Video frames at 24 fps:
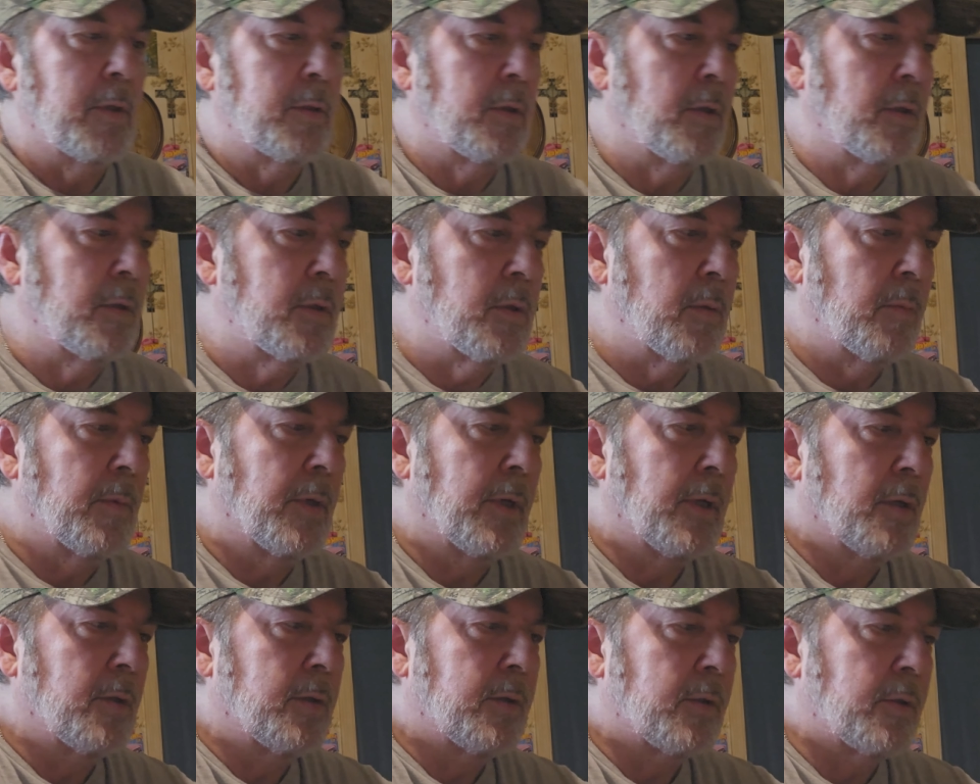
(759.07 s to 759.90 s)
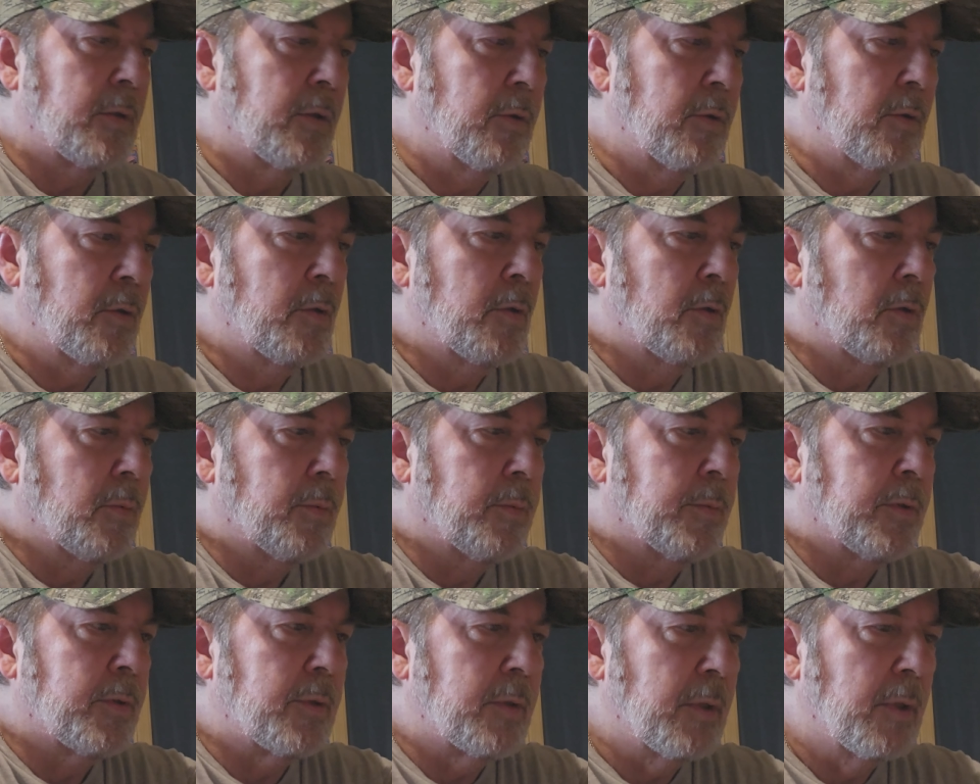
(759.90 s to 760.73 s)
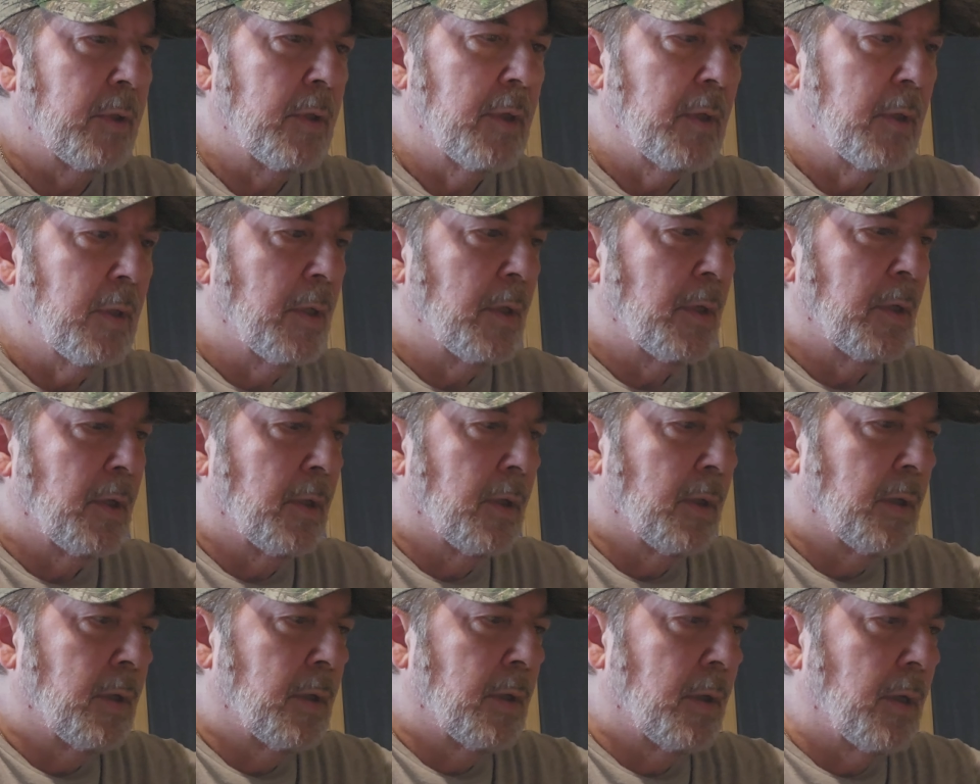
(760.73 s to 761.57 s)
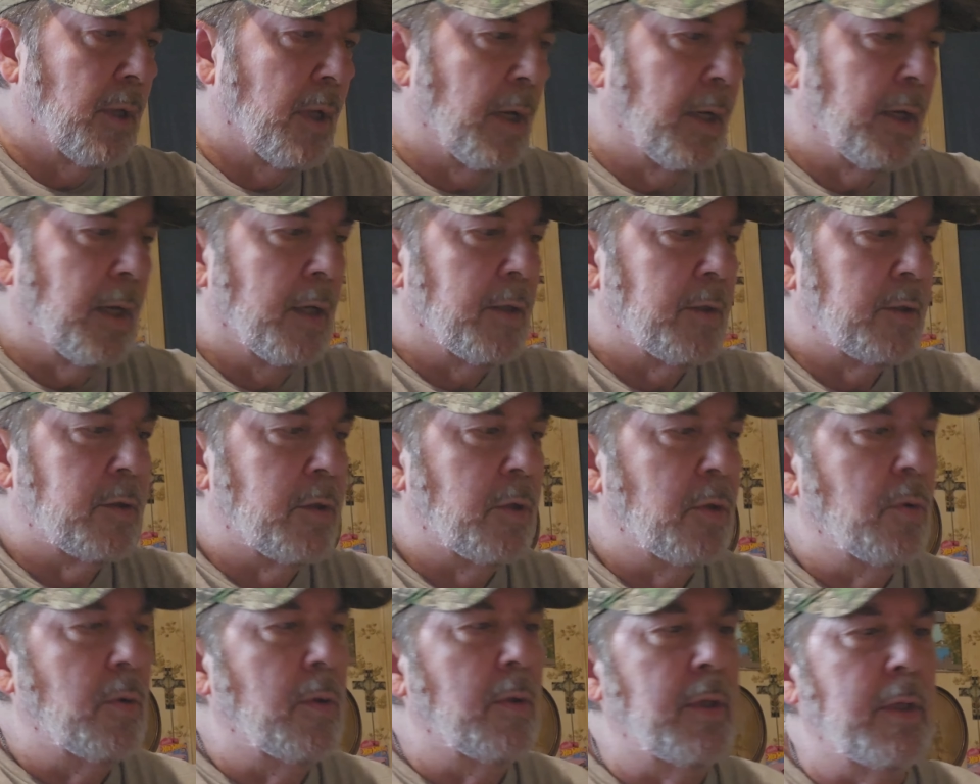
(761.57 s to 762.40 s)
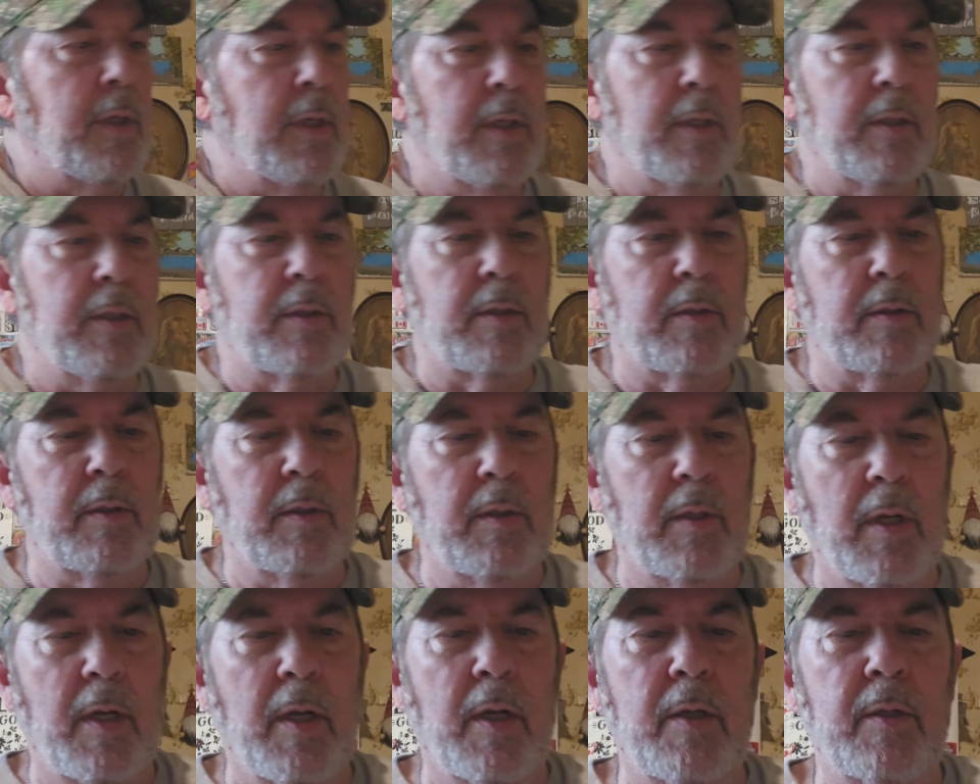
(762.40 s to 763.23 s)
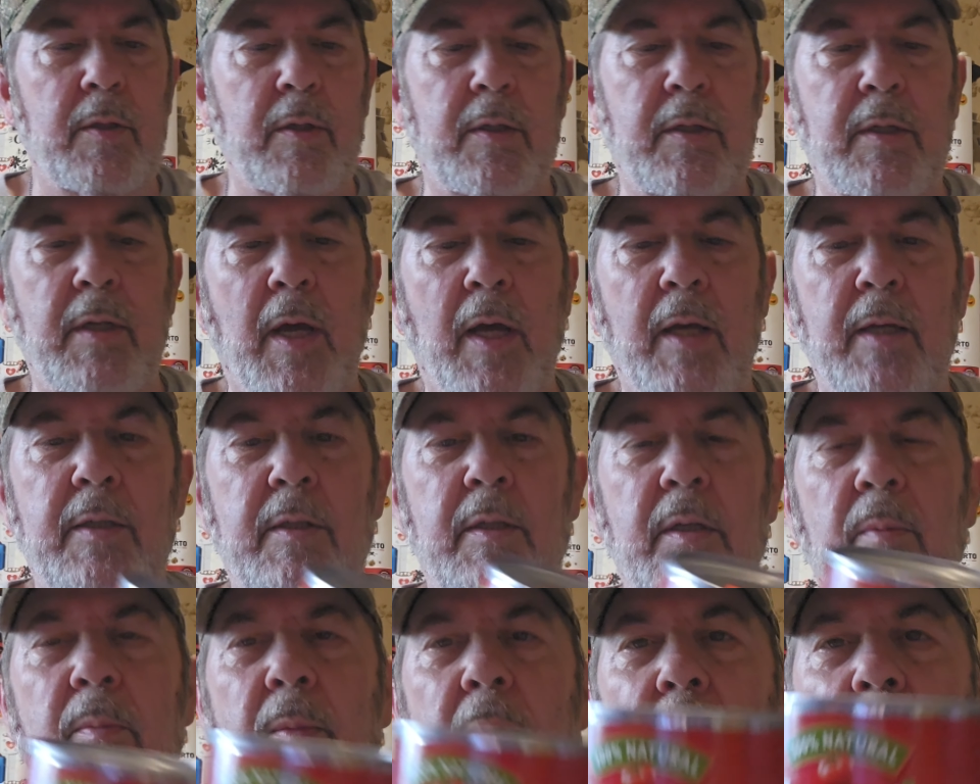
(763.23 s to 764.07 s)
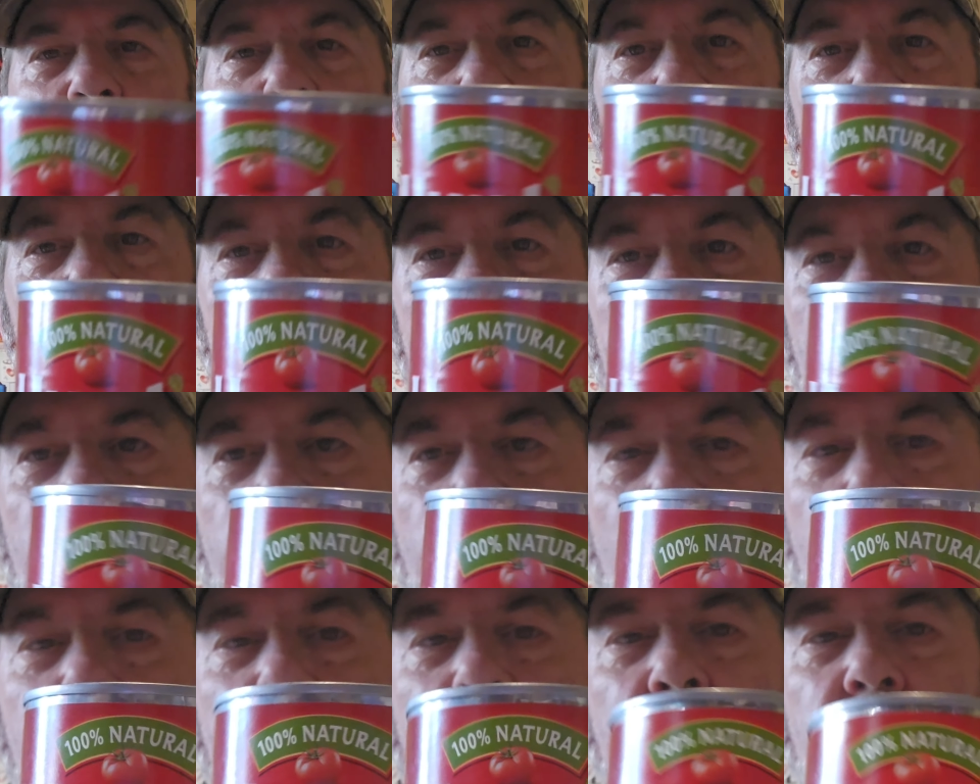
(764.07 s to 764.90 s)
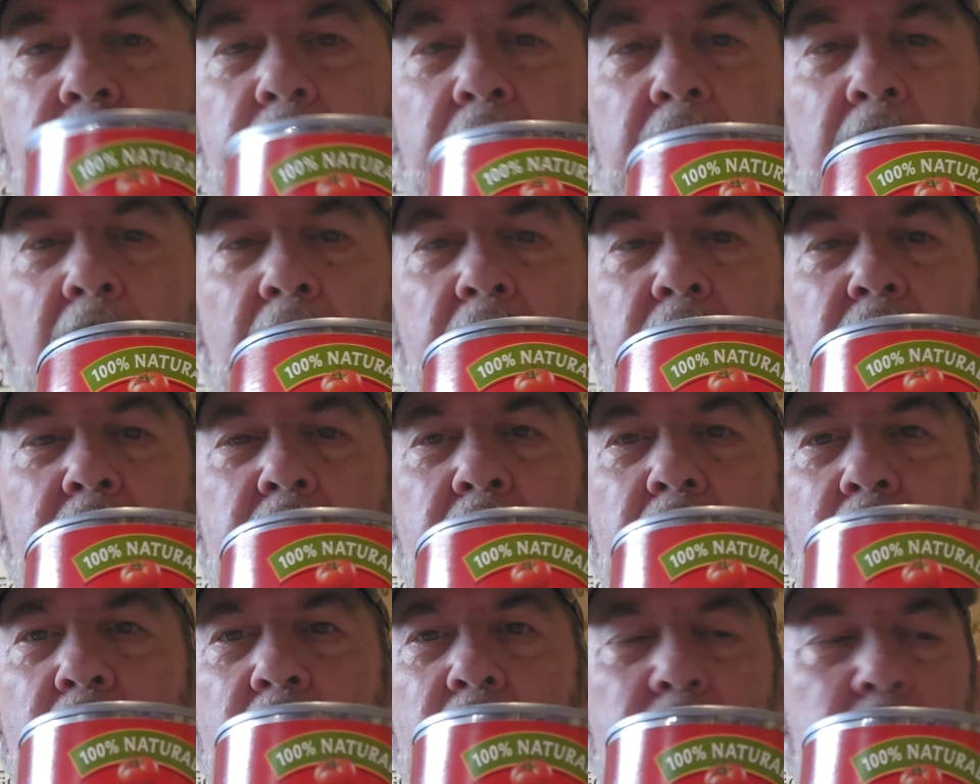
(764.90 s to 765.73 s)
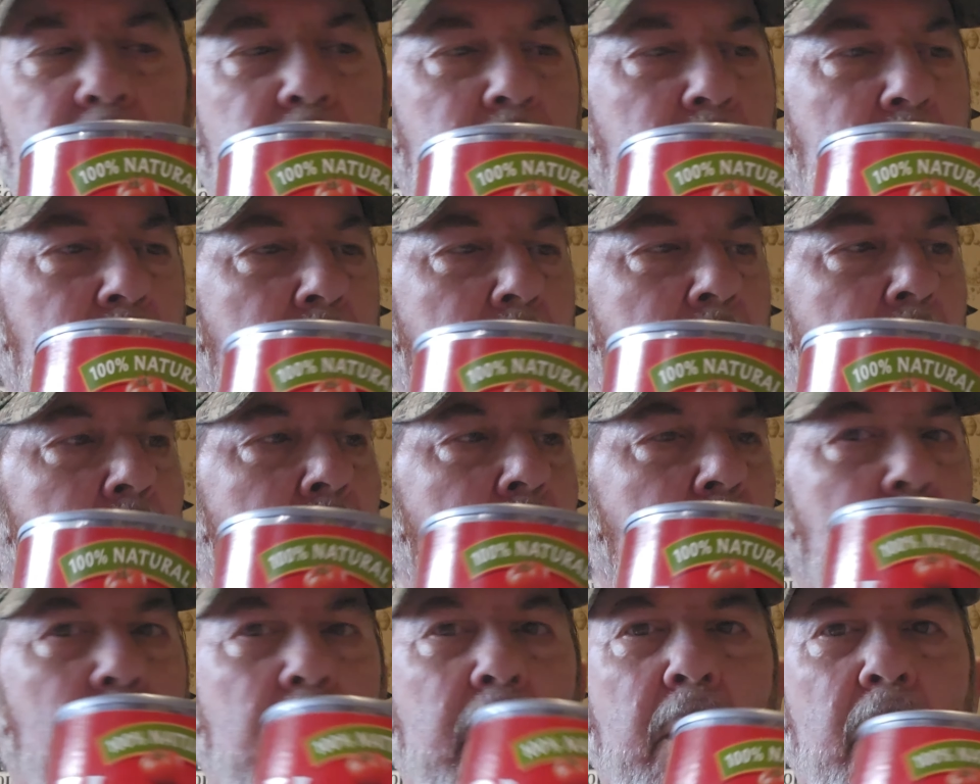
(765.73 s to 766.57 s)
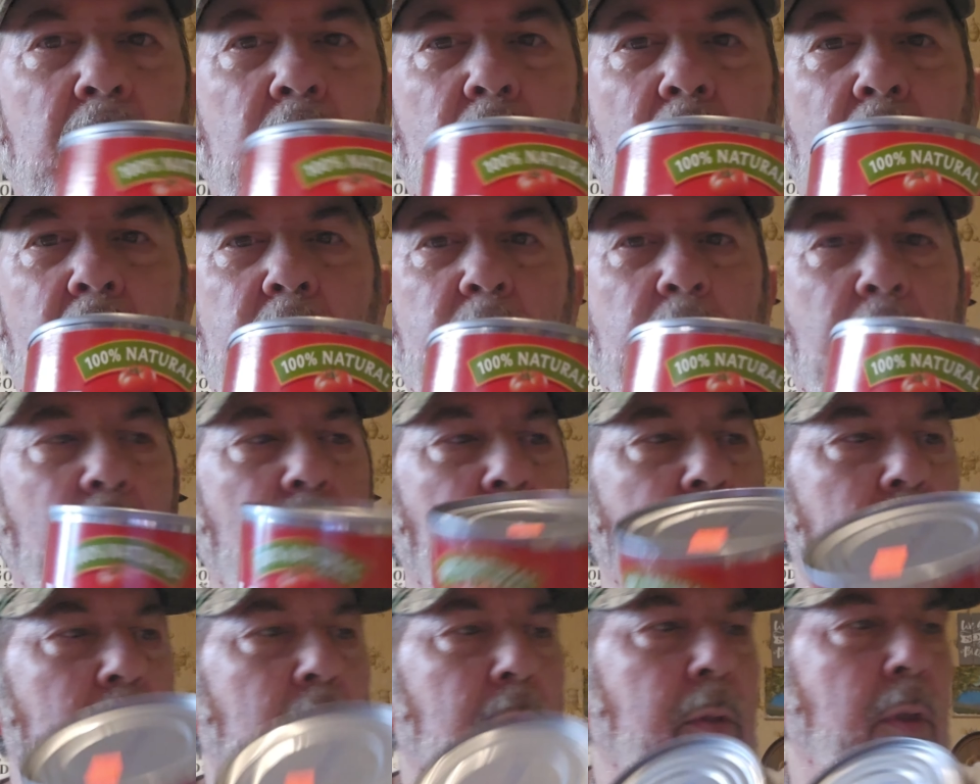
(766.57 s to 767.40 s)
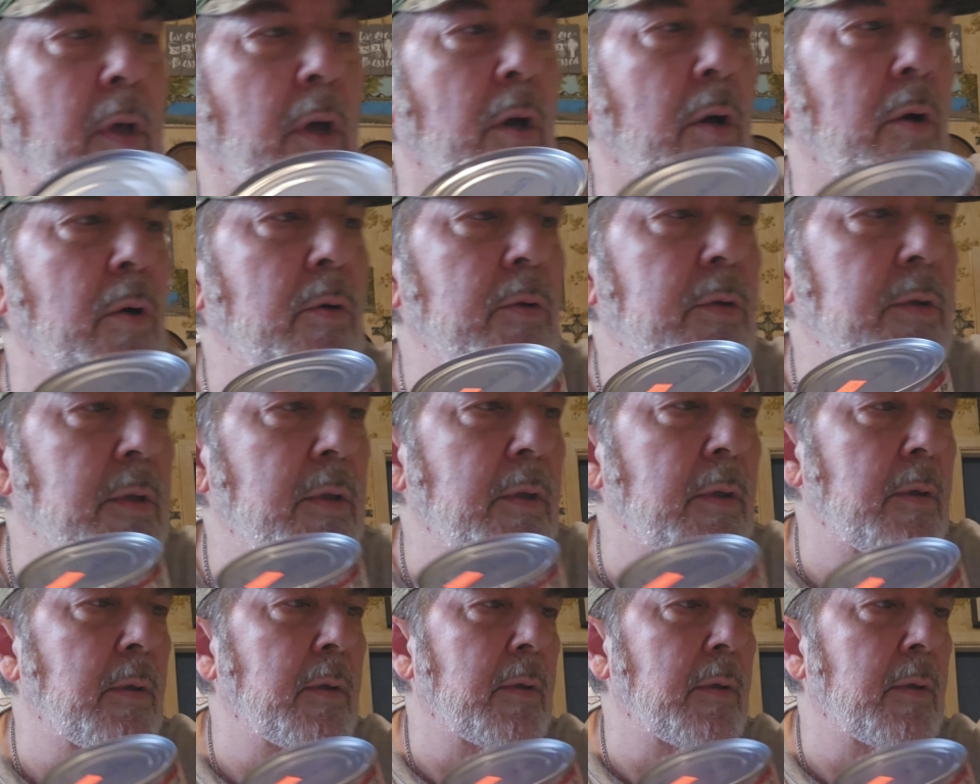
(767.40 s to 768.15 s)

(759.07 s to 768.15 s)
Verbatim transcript: rest of the tomato soups. I got 2 of these Hunt's diced tomatoes for 59 cents. Great buy on those.